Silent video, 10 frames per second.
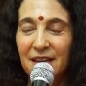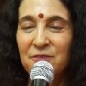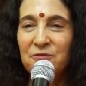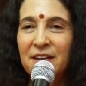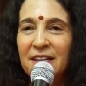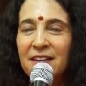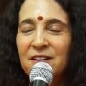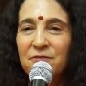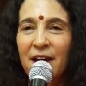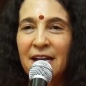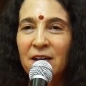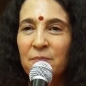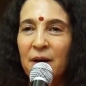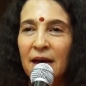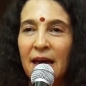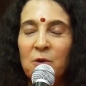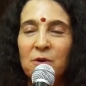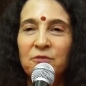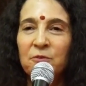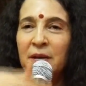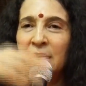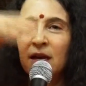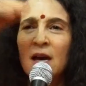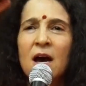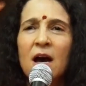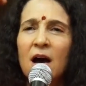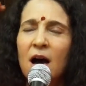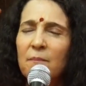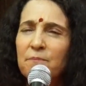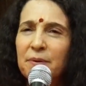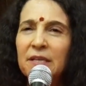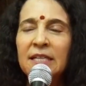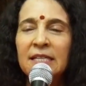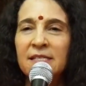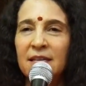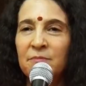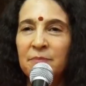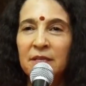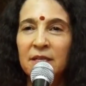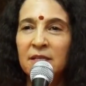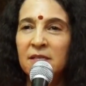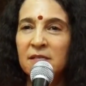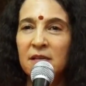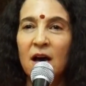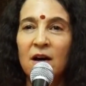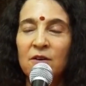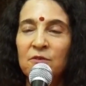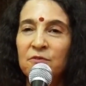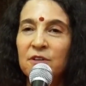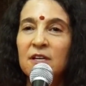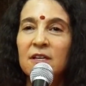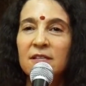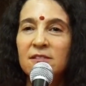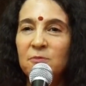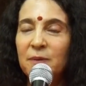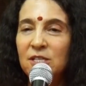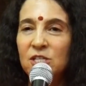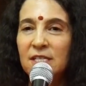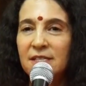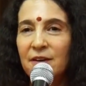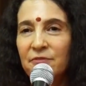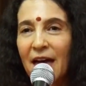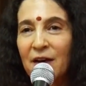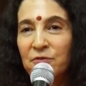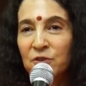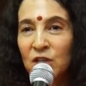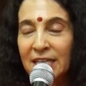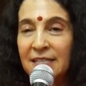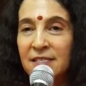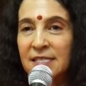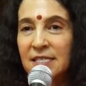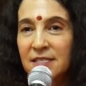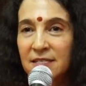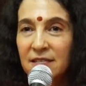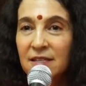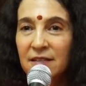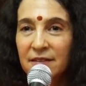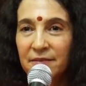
Infinity divided by however many billions and billions of species have ever existed,